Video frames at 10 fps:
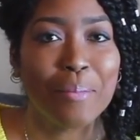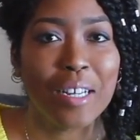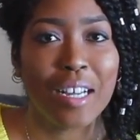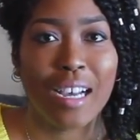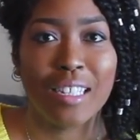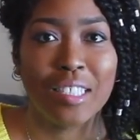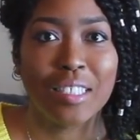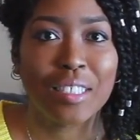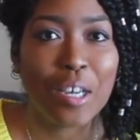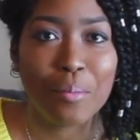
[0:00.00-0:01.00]
but I
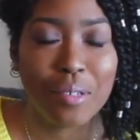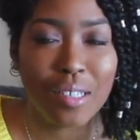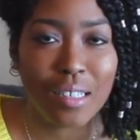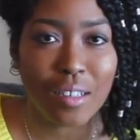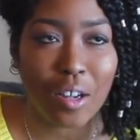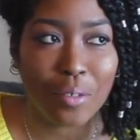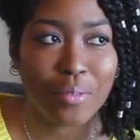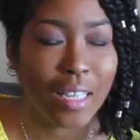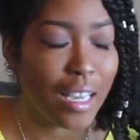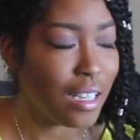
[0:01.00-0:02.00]
just kept putting it
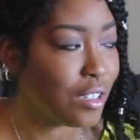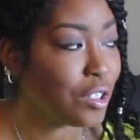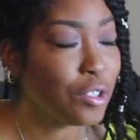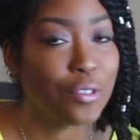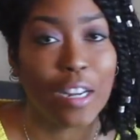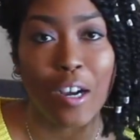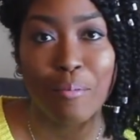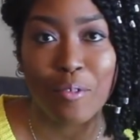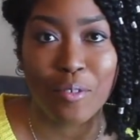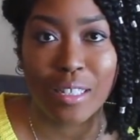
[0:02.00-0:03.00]
off, and so now
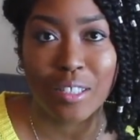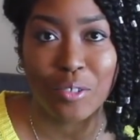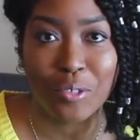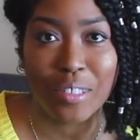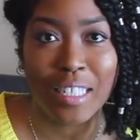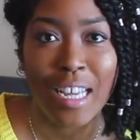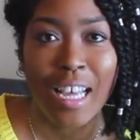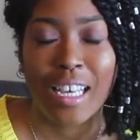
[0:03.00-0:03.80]
I'm going to do it.